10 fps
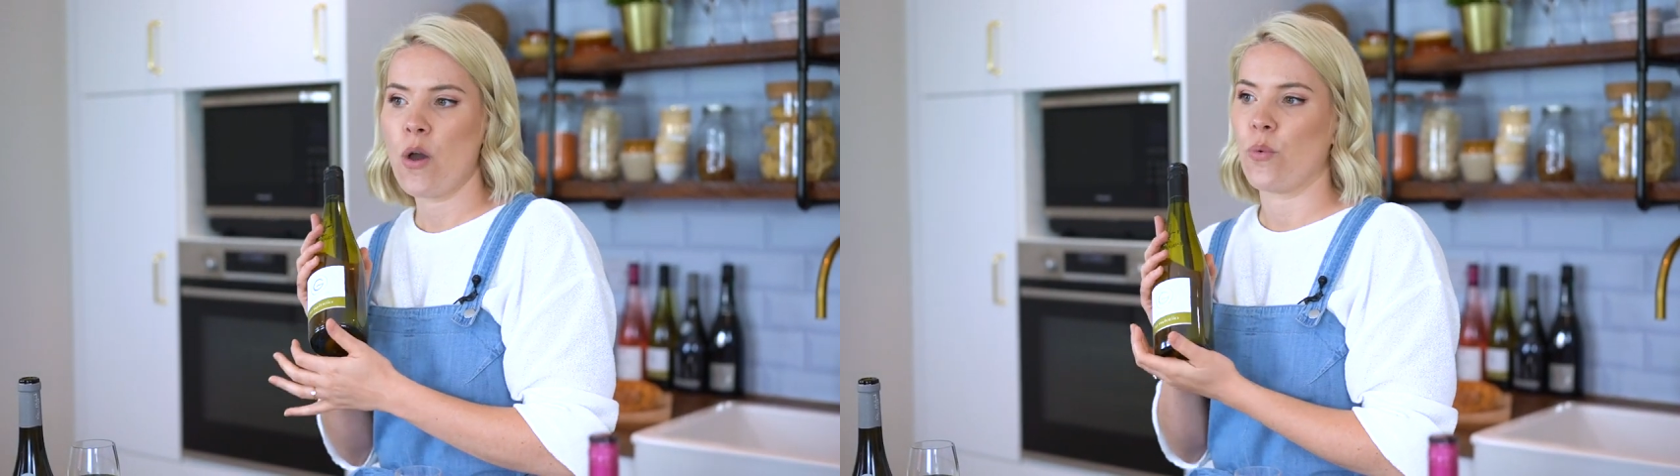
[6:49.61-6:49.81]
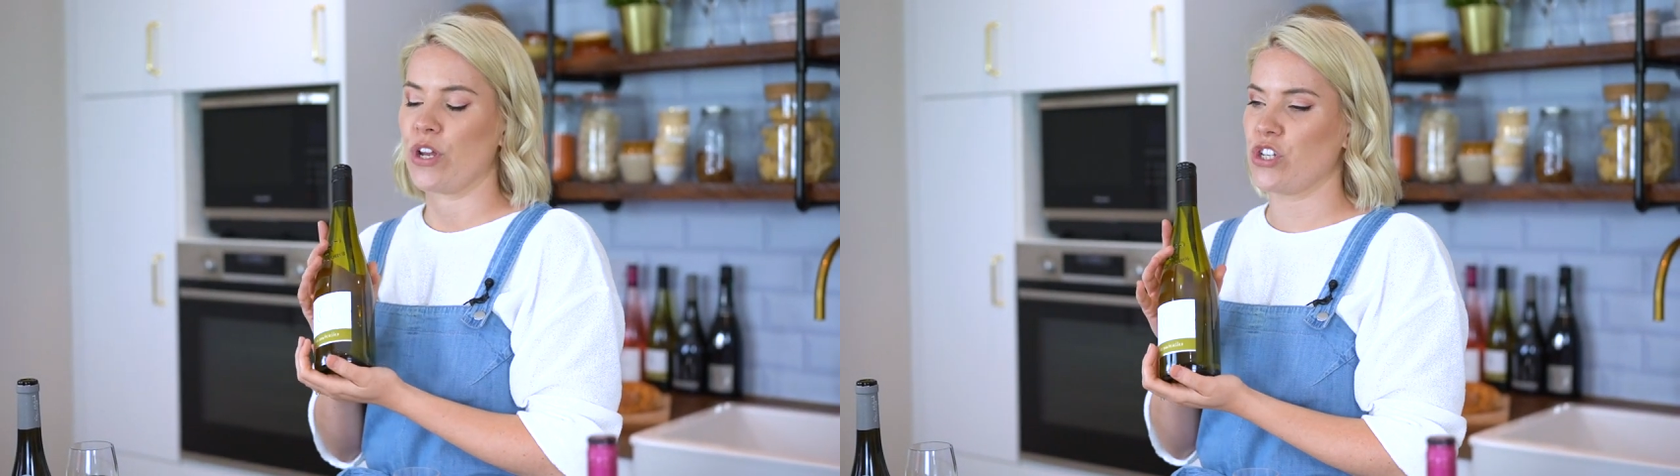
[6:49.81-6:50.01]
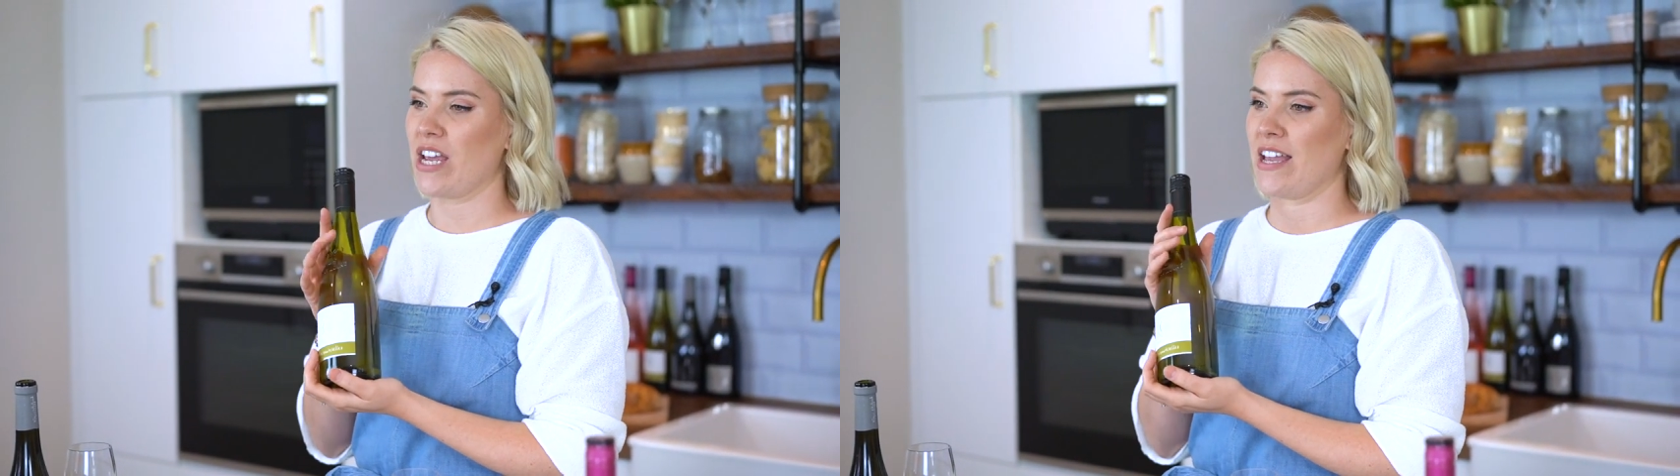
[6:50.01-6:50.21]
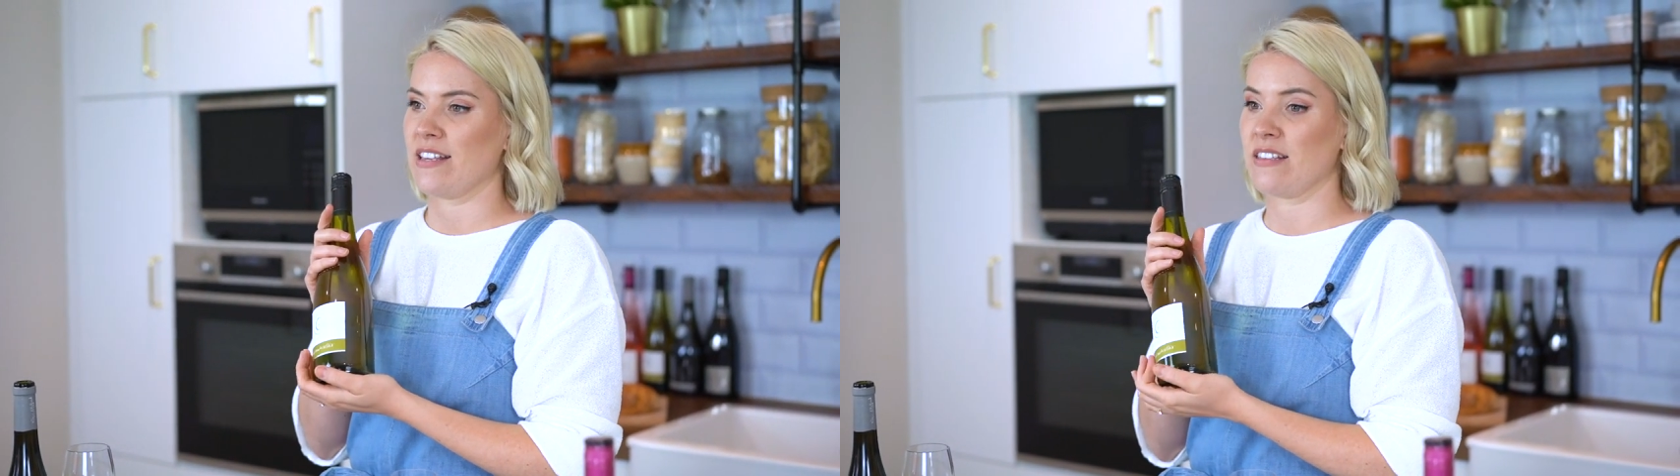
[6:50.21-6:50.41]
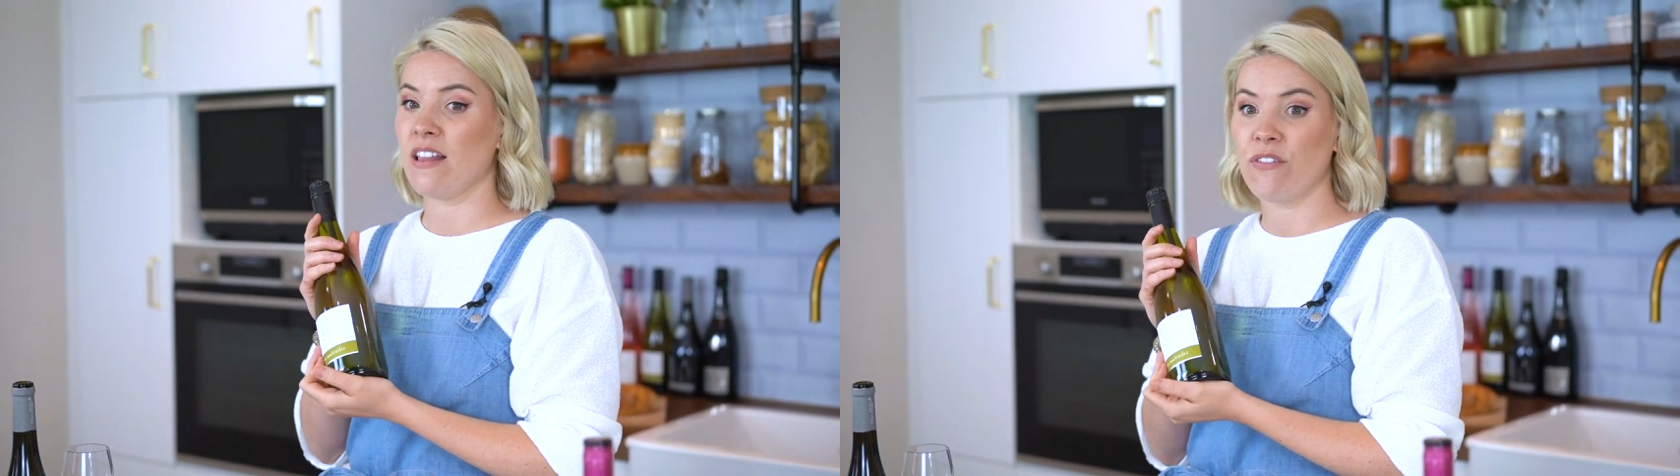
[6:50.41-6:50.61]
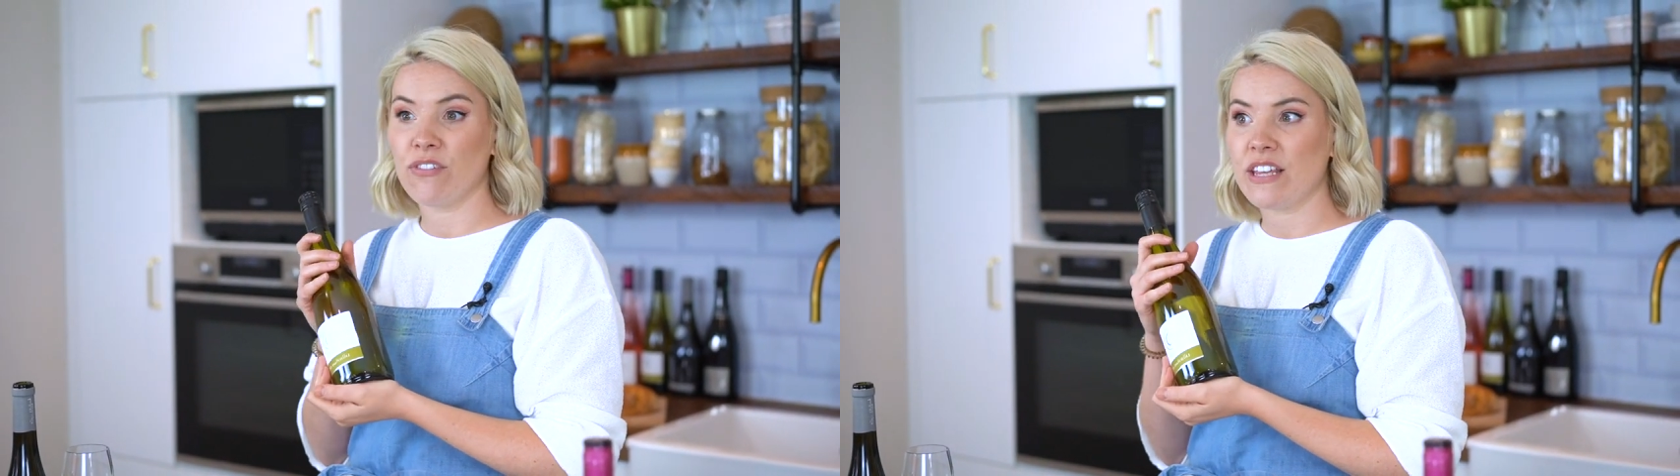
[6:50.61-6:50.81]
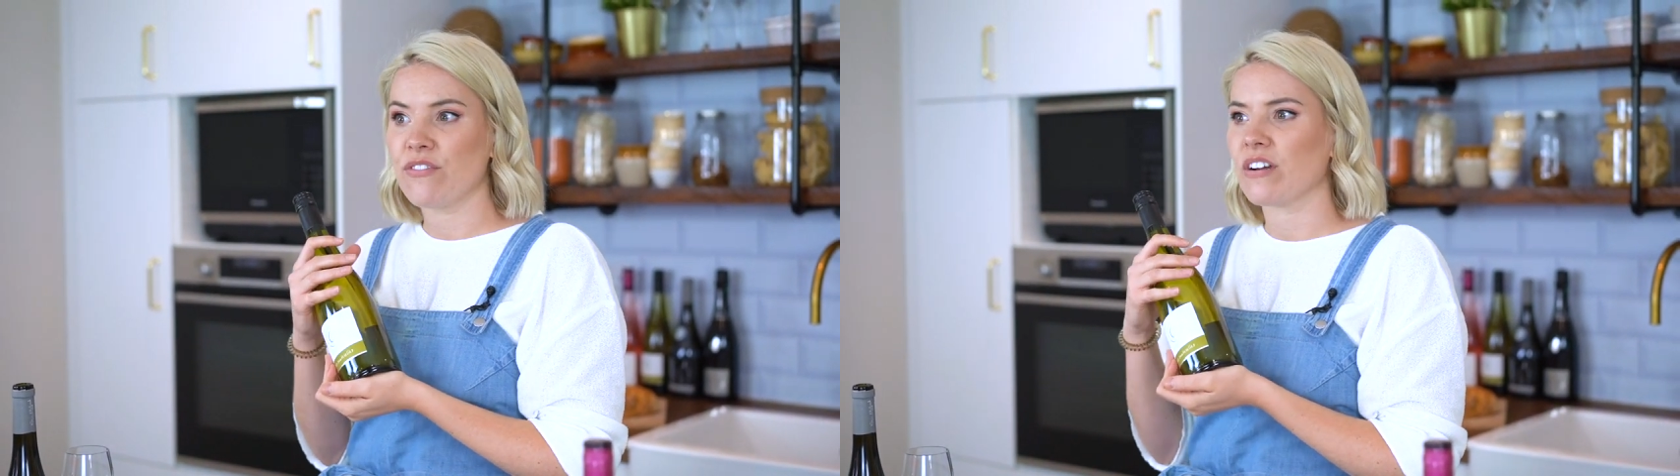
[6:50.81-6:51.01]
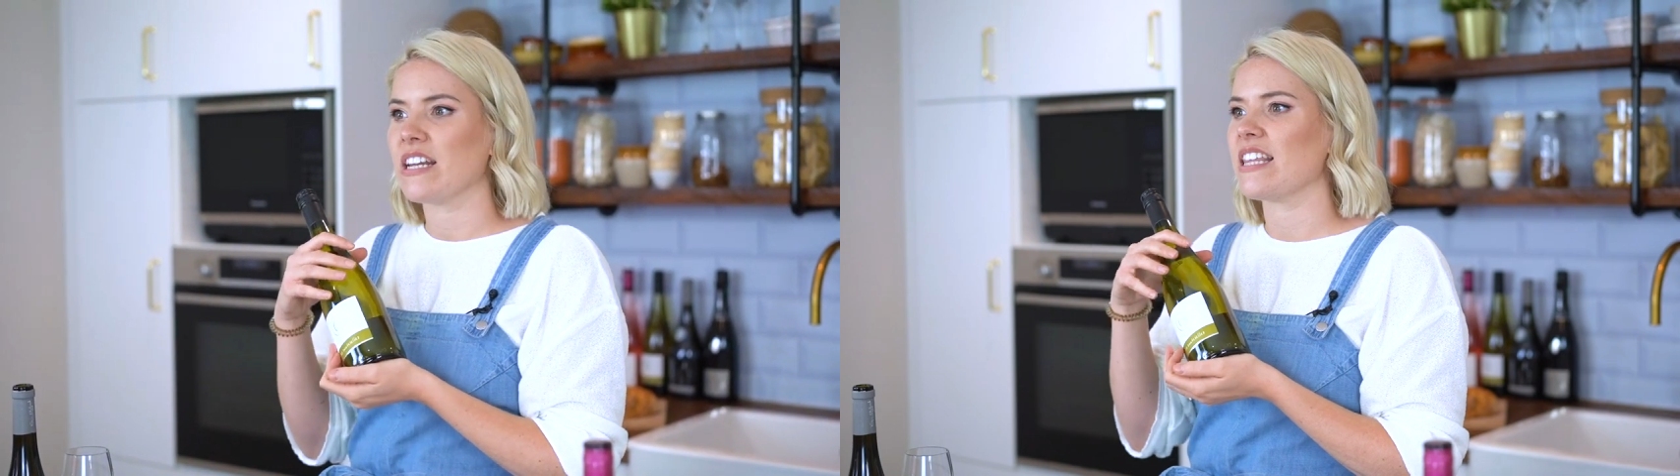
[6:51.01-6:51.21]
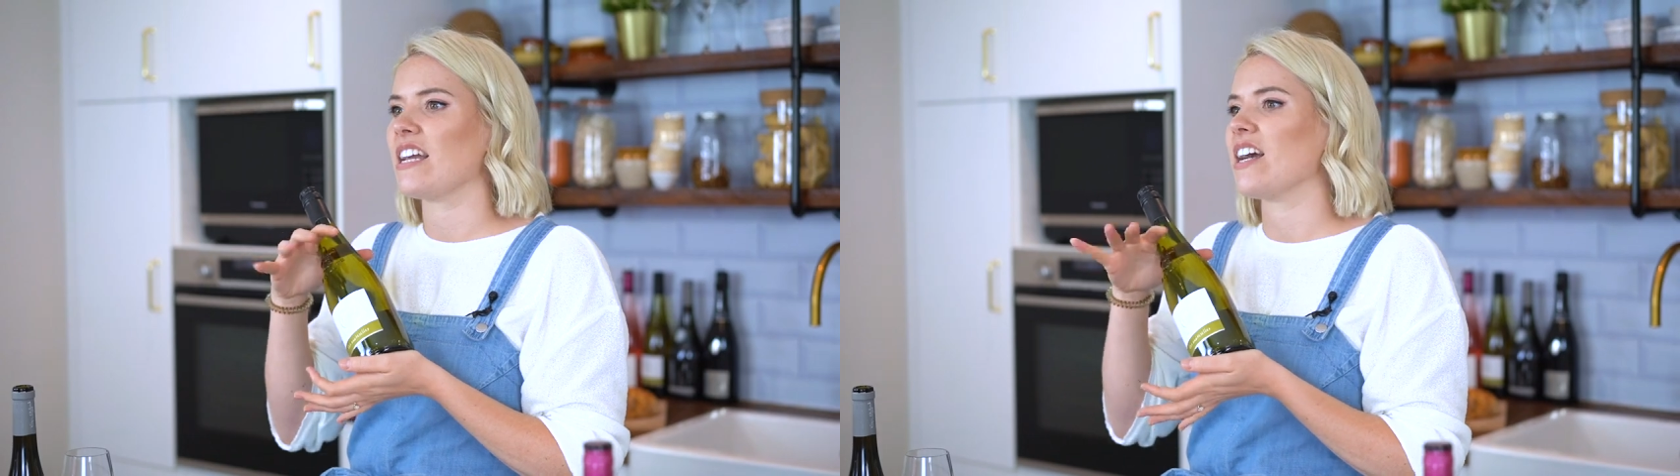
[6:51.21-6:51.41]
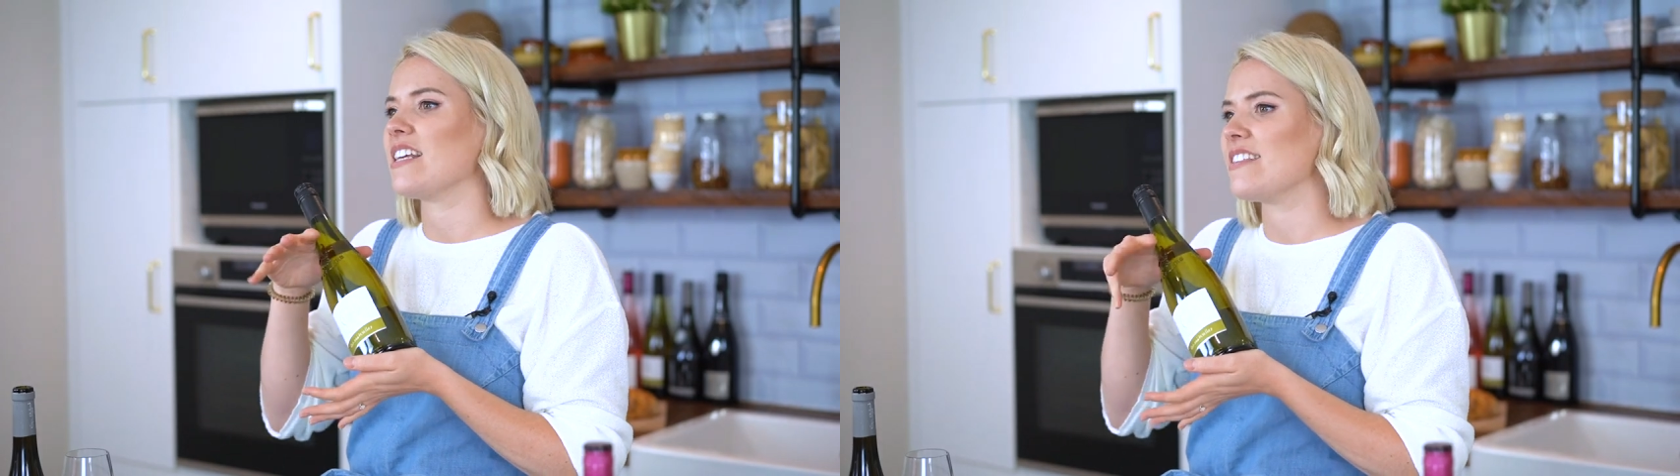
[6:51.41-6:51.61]
which is lovely for
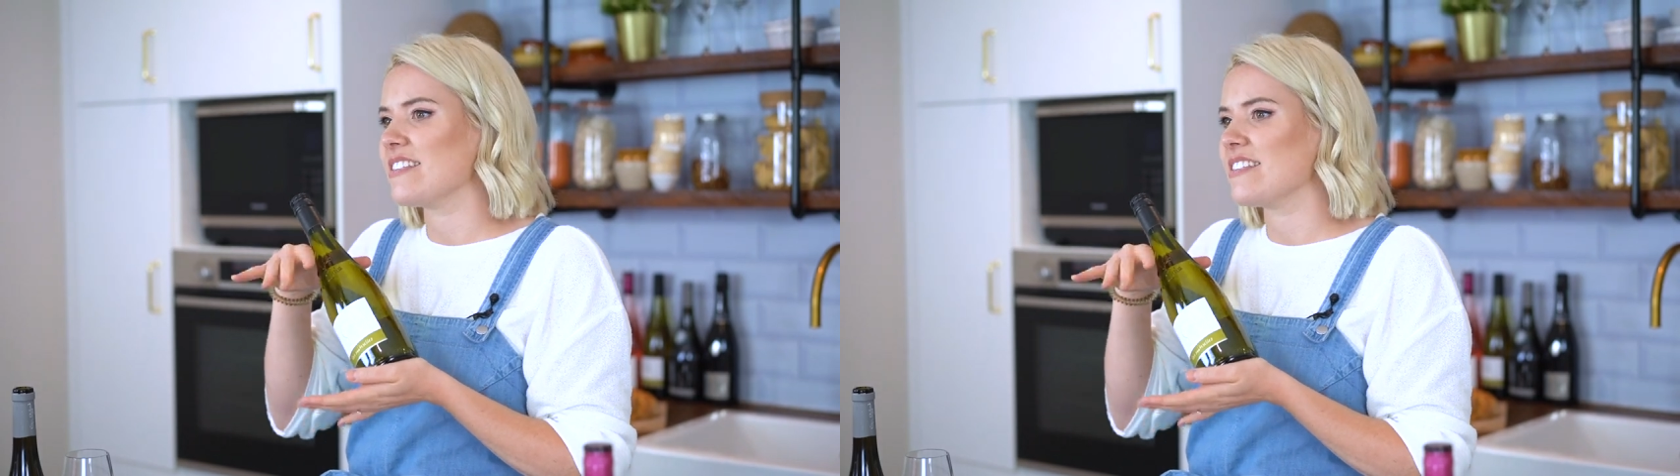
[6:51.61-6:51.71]
anything kind of